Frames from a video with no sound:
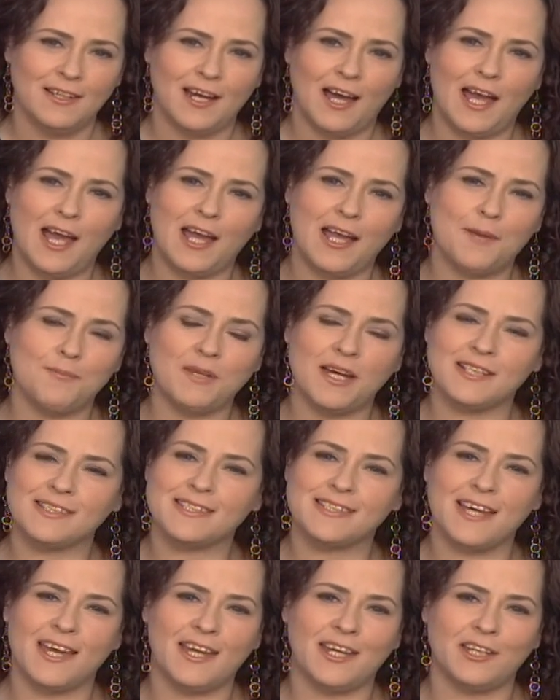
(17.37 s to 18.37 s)
I'm not
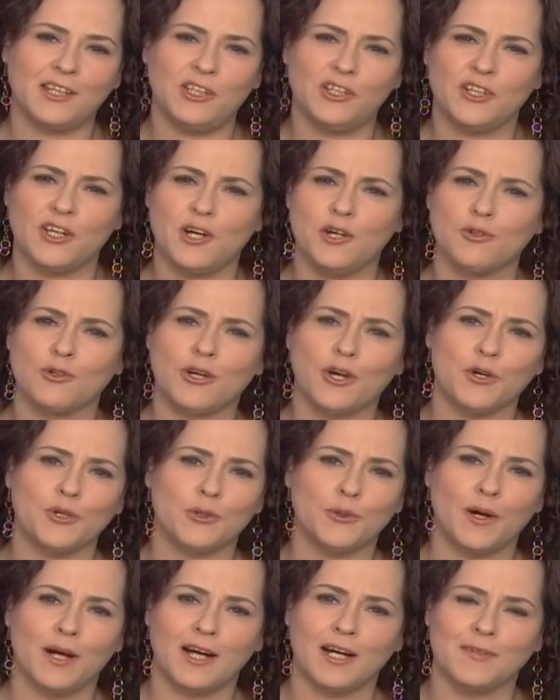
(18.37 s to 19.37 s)
saying, you know, go
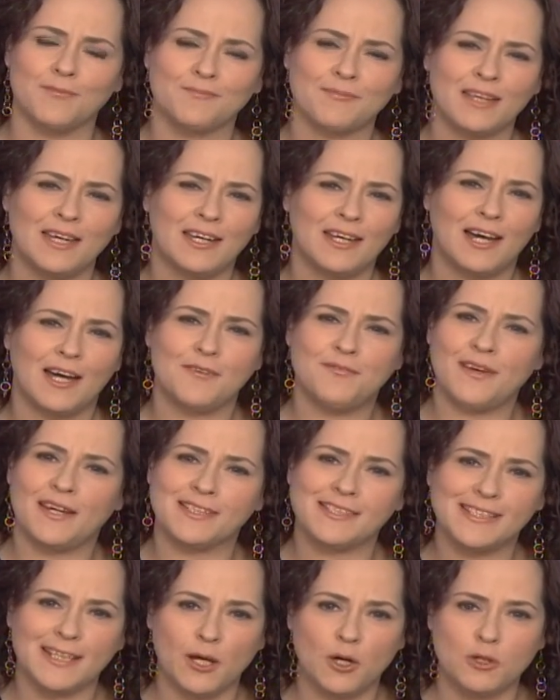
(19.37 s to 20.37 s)
to a
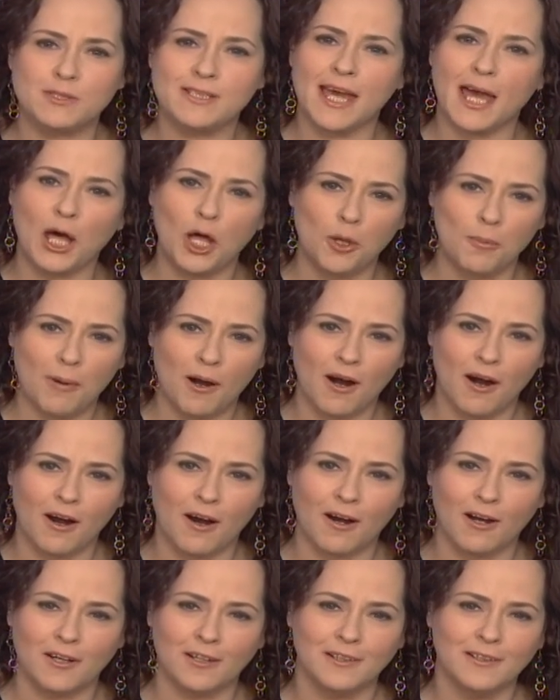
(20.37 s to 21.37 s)
fancy hotel
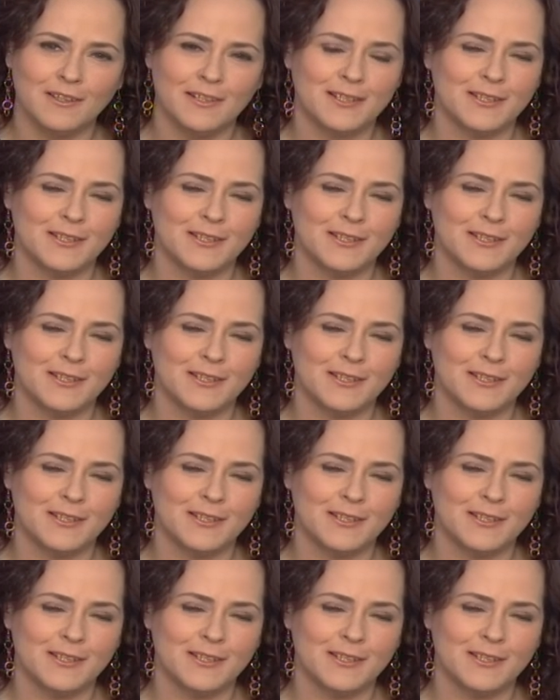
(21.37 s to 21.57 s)
bar,